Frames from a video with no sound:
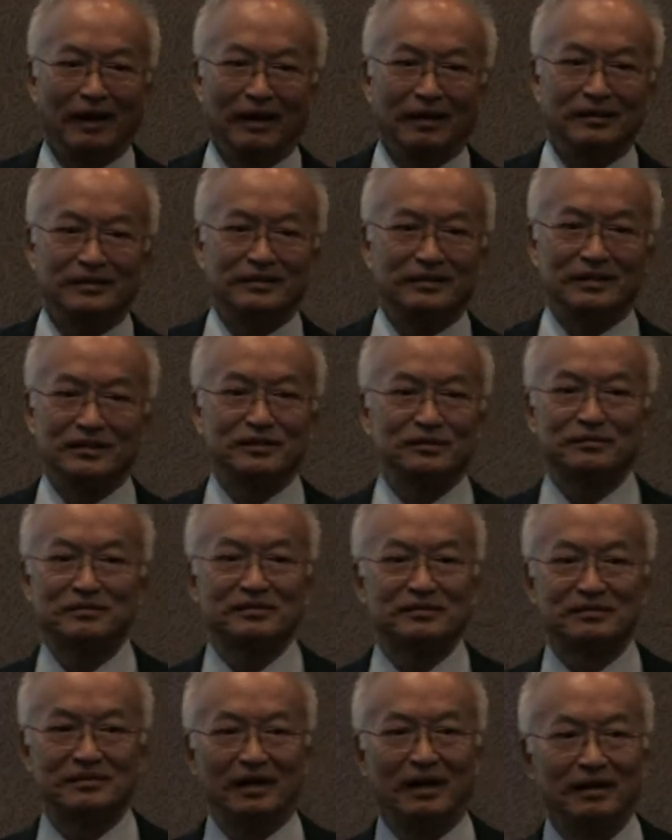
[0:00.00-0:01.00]
Just
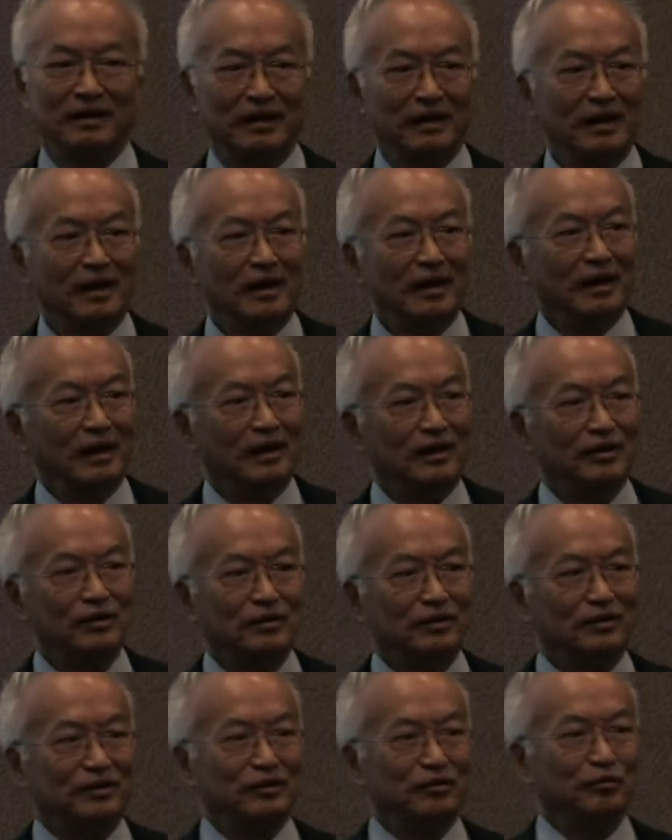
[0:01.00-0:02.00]
study.
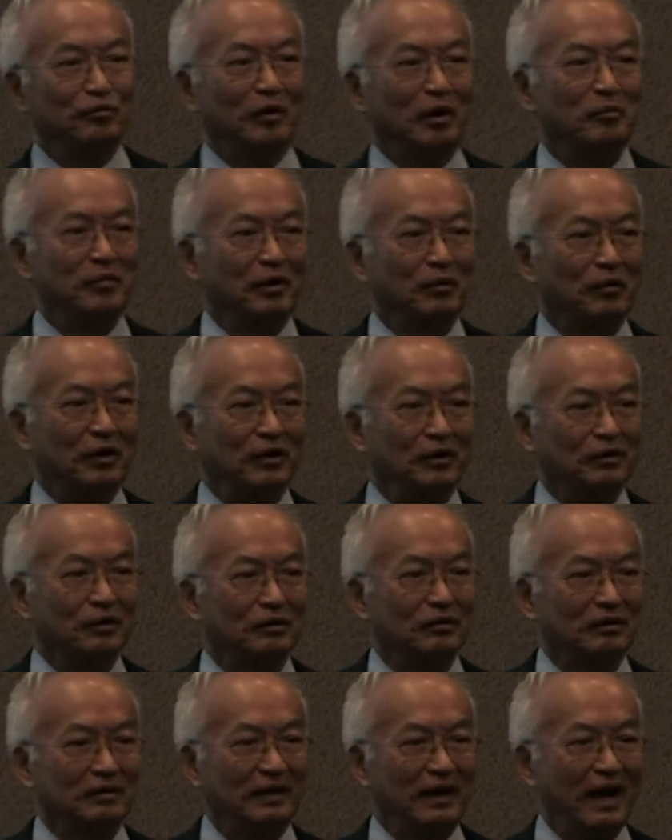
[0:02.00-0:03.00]
You remember when you go to
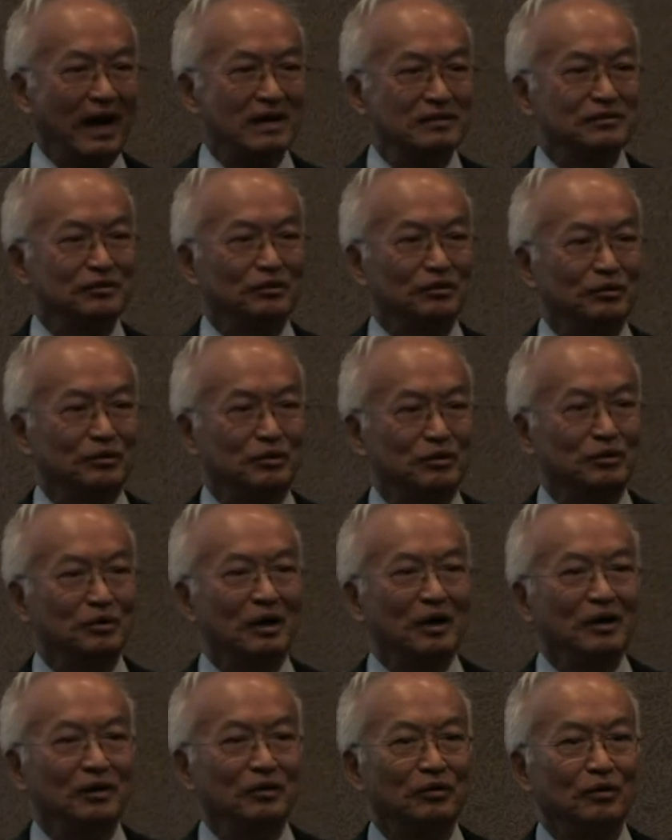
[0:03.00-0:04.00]
class, you're
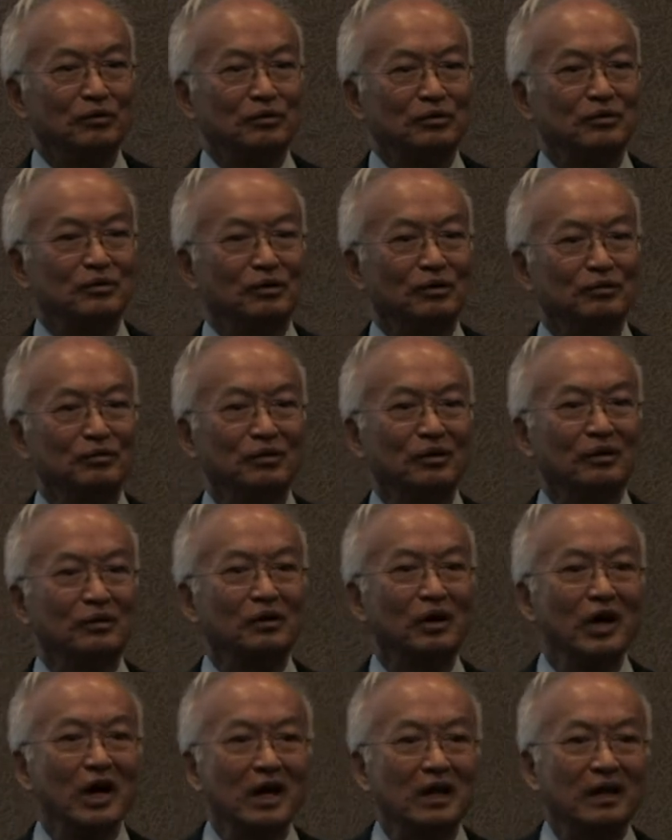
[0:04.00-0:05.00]
doing
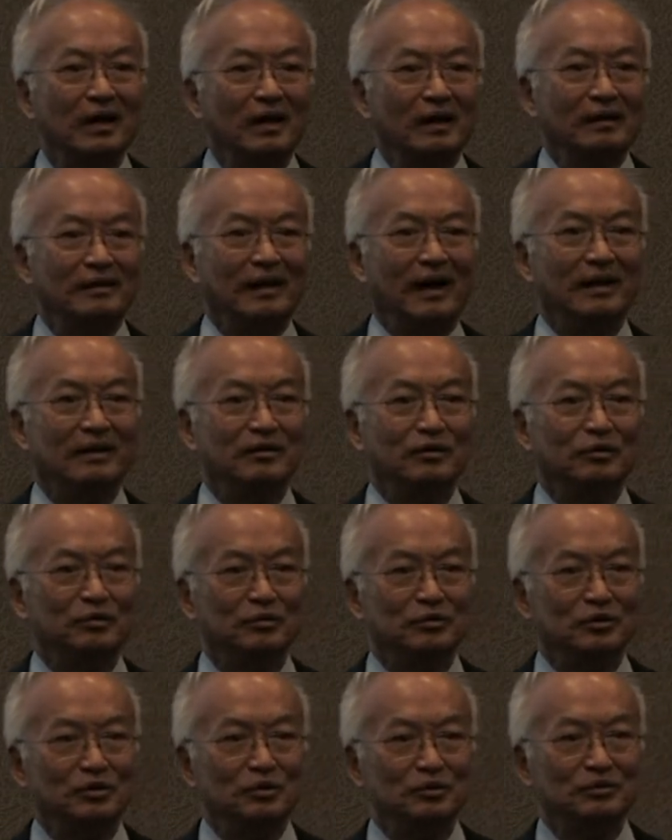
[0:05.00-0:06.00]
good. That
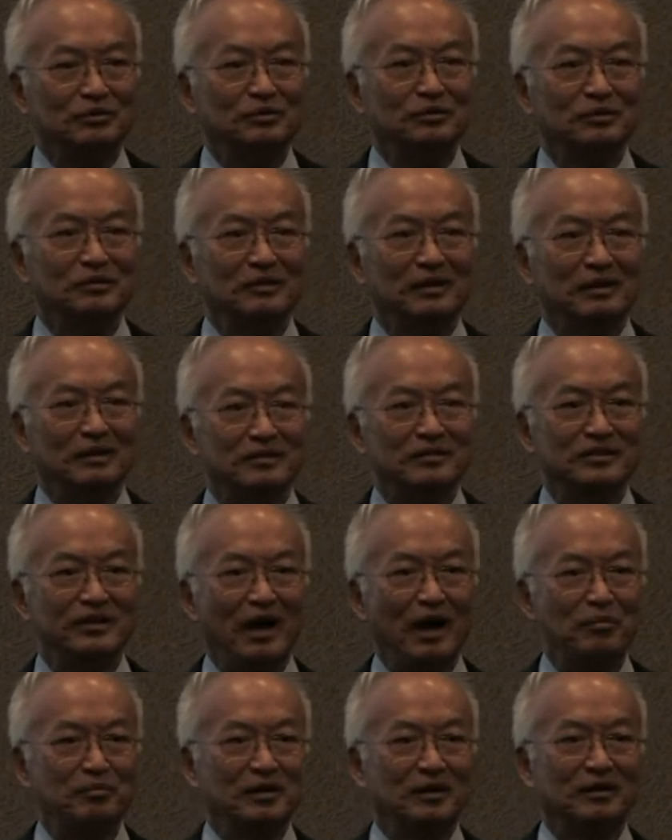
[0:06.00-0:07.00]
you do the
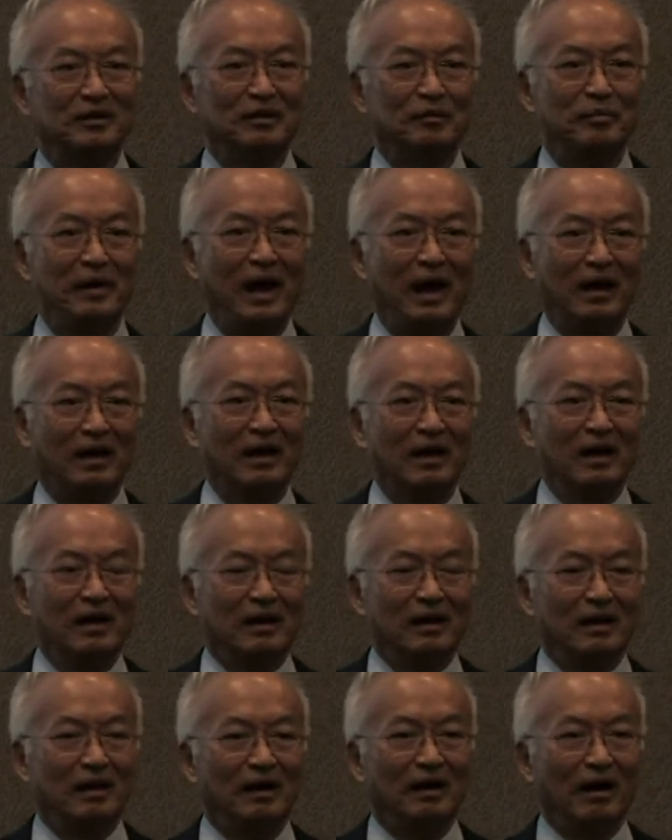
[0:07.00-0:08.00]
chapter in the back,
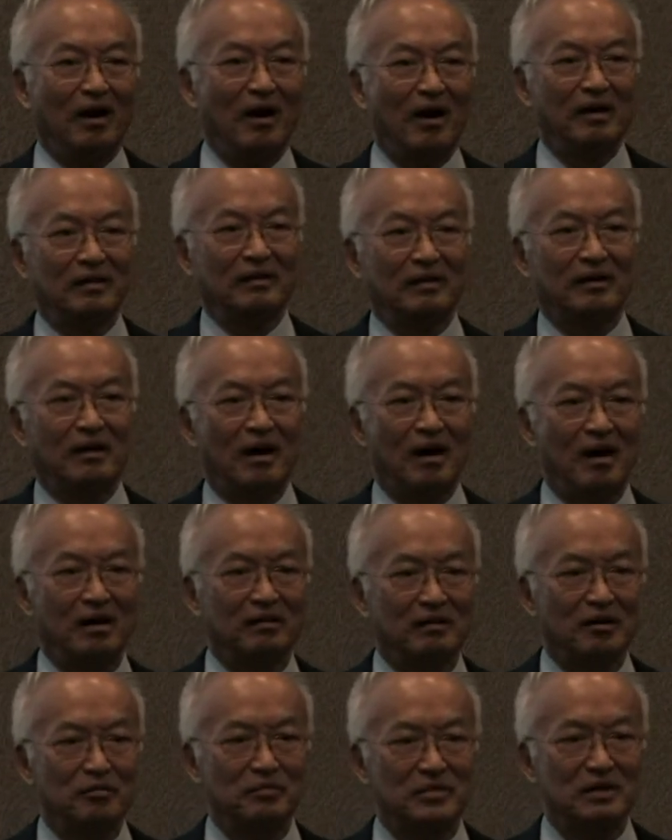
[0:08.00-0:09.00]
odd
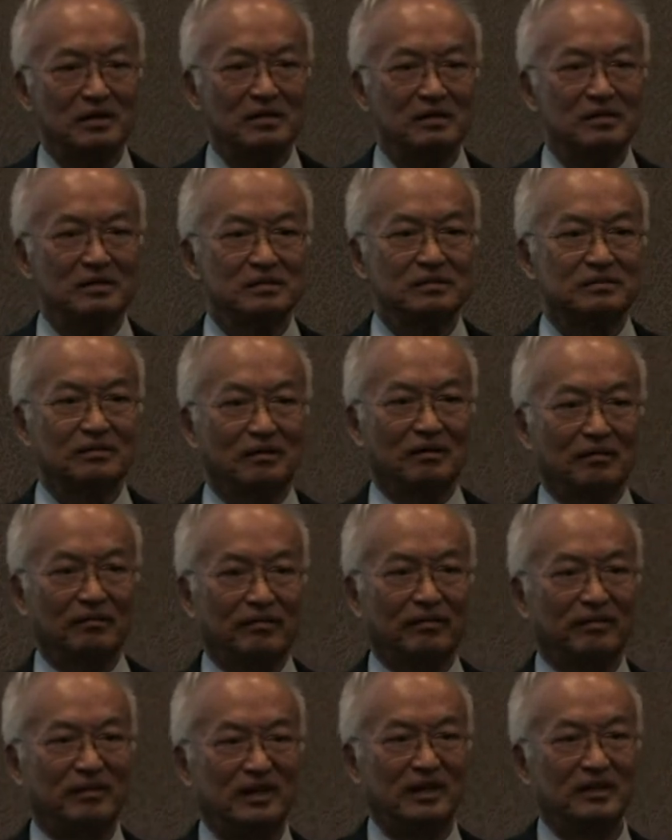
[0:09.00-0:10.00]
numbers or
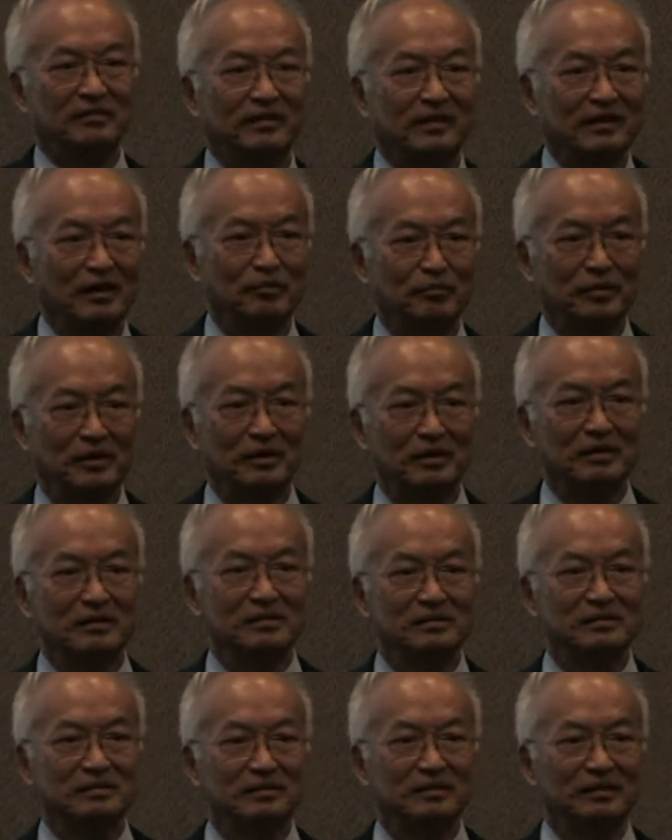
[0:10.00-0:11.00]
even
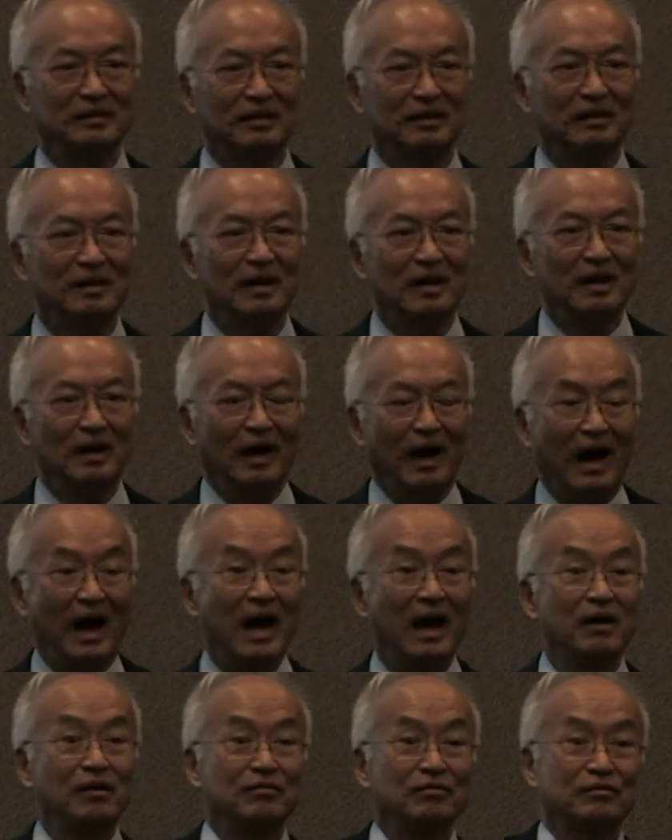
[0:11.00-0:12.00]
numbers.
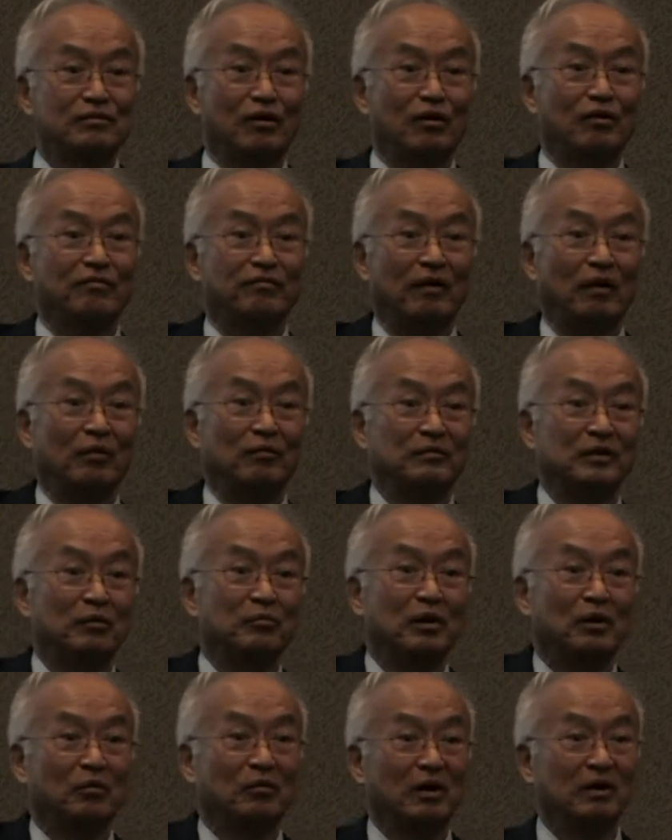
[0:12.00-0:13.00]
I go from number
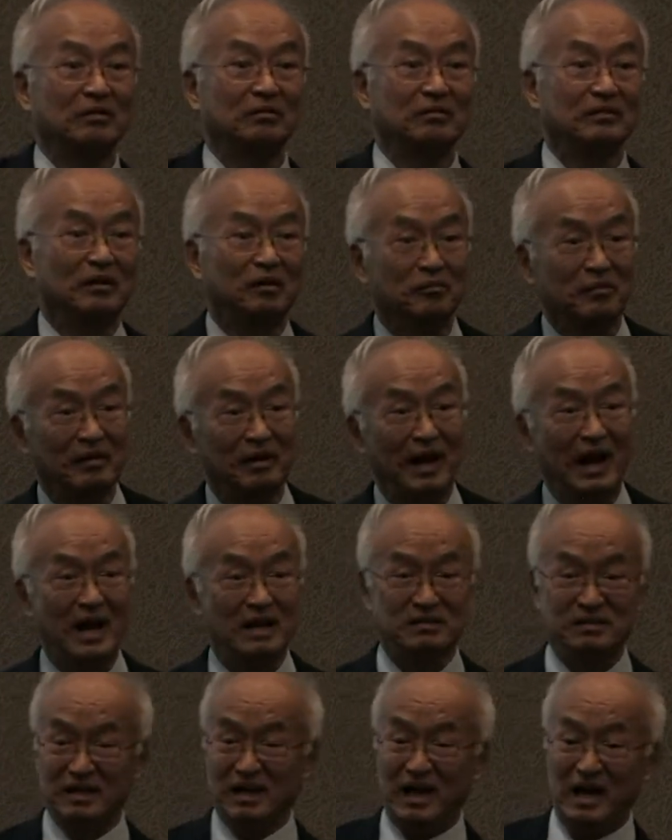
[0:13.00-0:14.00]
one to number
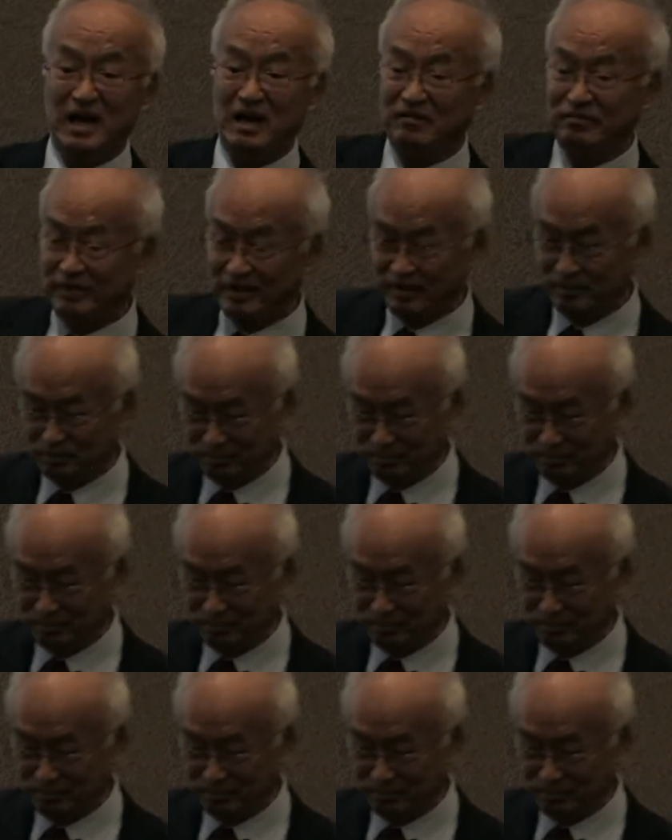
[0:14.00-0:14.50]
last. Every